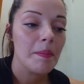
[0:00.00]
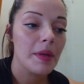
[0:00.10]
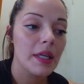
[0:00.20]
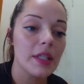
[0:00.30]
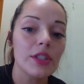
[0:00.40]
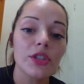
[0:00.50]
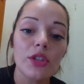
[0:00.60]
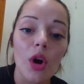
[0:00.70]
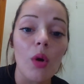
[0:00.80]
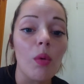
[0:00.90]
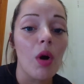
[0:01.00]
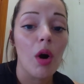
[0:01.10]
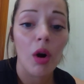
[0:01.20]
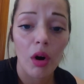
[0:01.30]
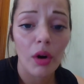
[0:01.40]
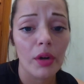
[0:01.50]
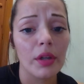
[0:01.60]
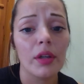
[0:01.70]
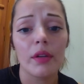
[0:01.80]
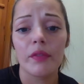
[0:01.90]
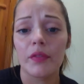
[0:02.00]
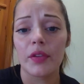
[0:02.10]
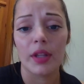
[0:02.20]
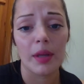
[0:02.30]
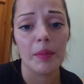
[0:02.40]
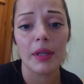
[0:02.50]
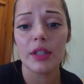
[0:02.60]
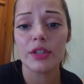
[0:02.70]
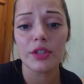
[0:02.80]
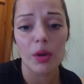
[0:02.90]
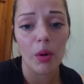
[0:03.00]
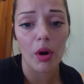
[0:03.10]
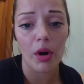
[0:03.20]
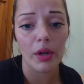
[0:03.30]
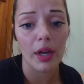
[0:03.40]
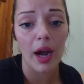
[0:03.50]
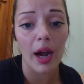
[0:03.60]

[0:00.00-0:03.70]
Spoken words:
but it is so hard for them. It is so hard.